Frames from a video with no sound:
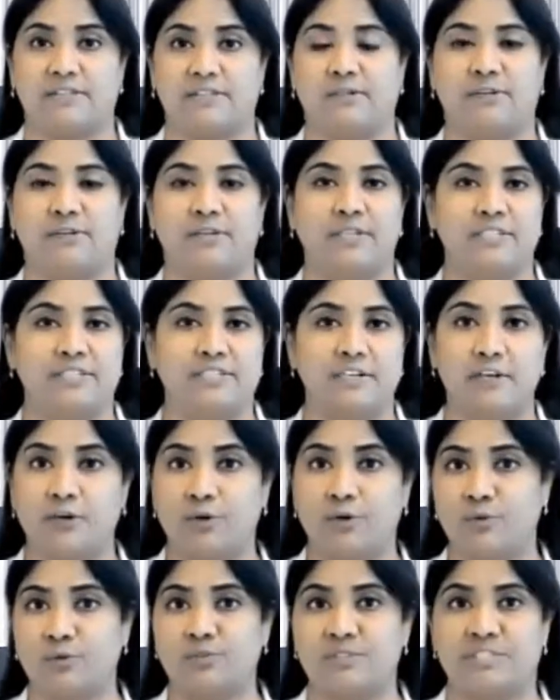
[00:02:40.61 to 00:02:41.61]
So it's
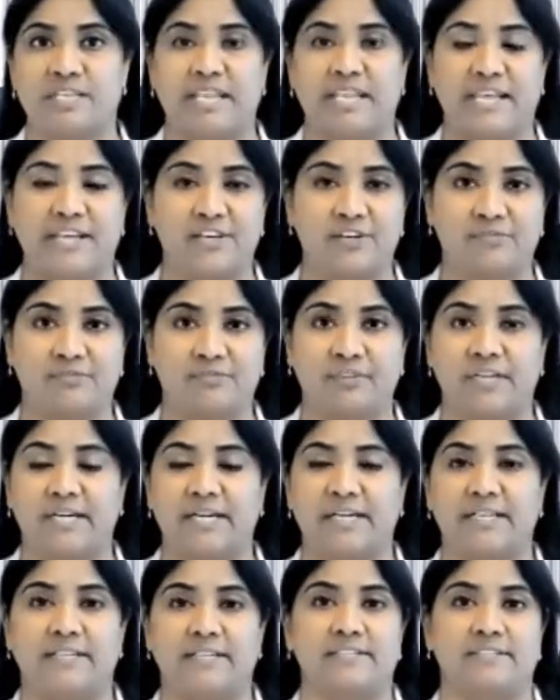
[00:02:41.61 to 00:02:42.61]
loans, line of
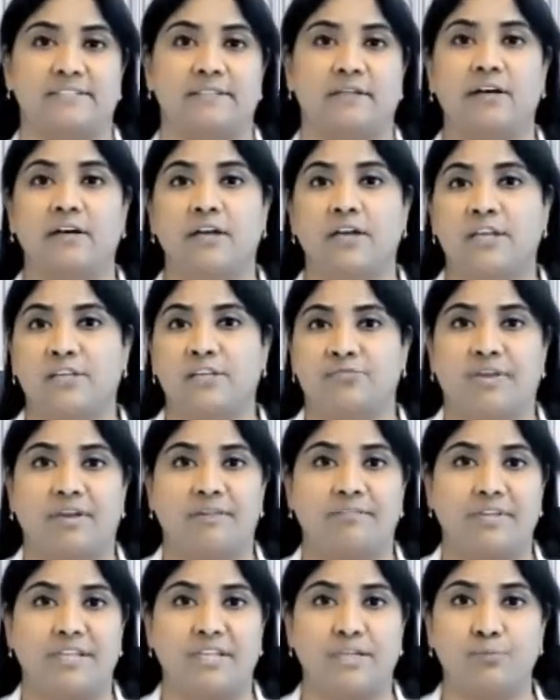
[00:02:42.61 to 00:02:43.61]
credits, if you
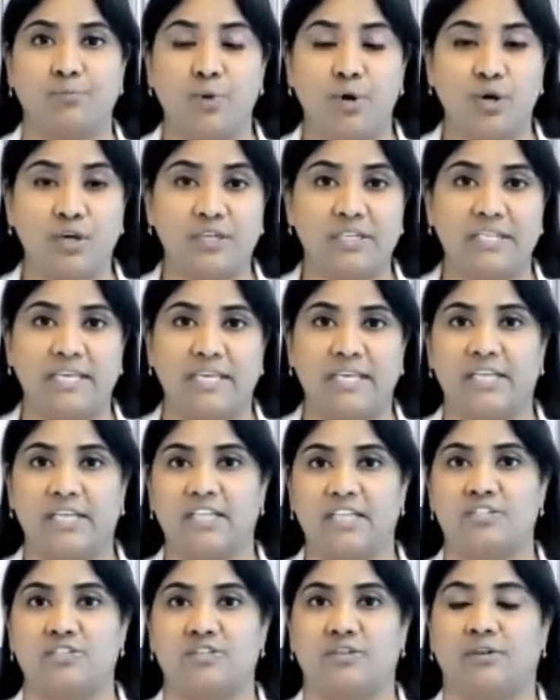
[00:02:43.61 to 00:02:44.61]
have any
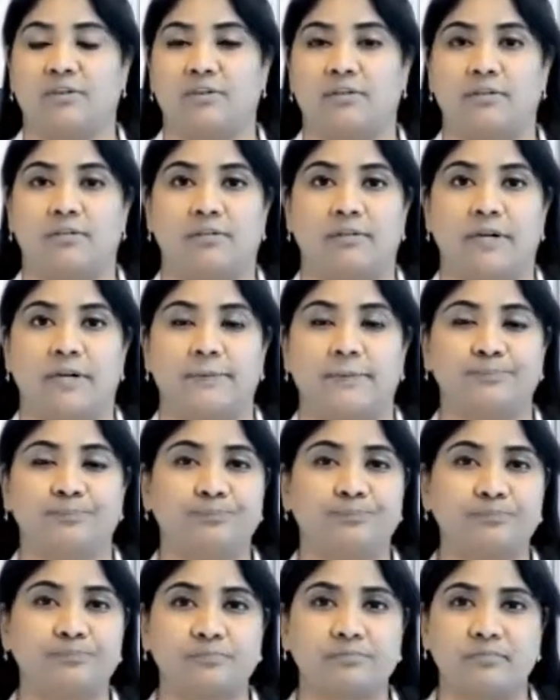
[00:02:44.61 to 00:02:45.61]
mortgage or
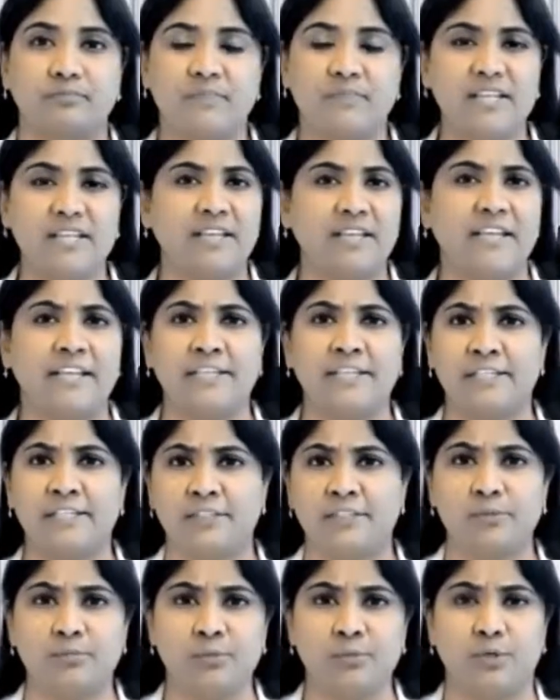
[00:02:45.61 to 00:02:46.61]
any
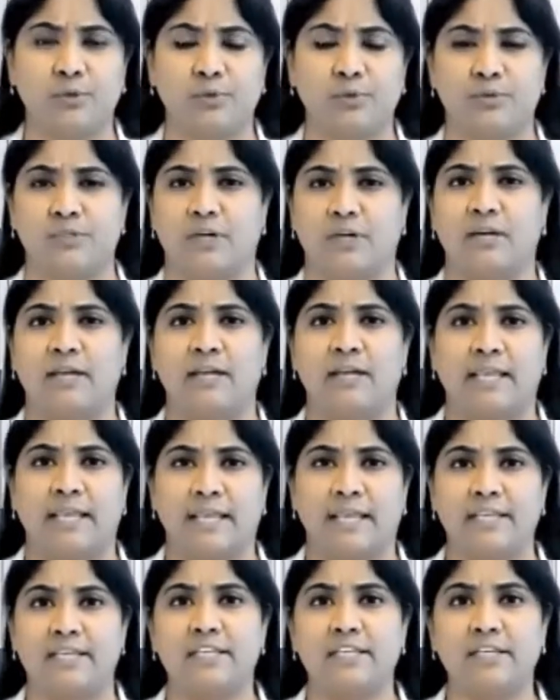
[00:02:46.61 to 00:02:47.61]
term loan,
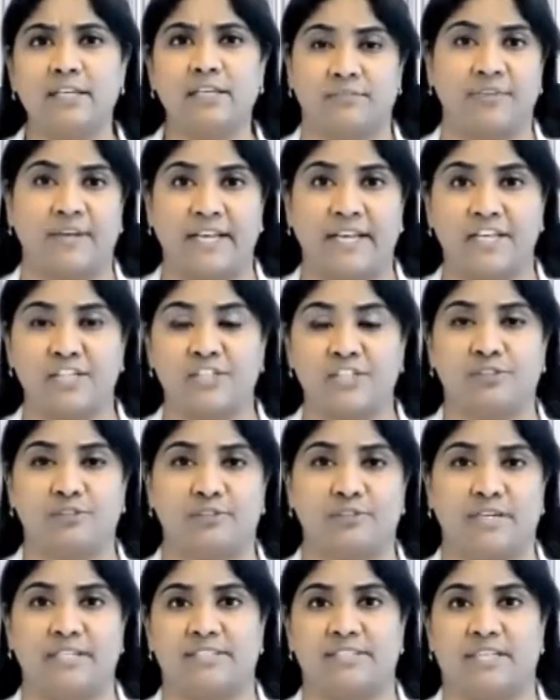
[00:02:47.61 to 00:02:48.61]
any financial
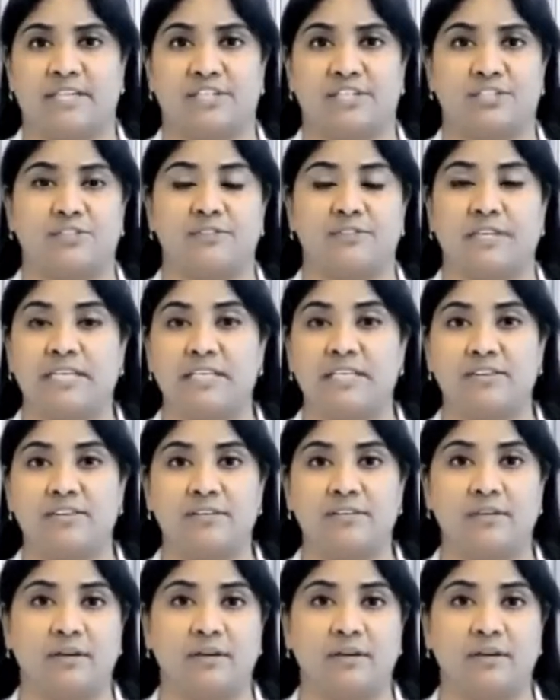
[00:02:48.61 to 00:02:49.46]
transactions, any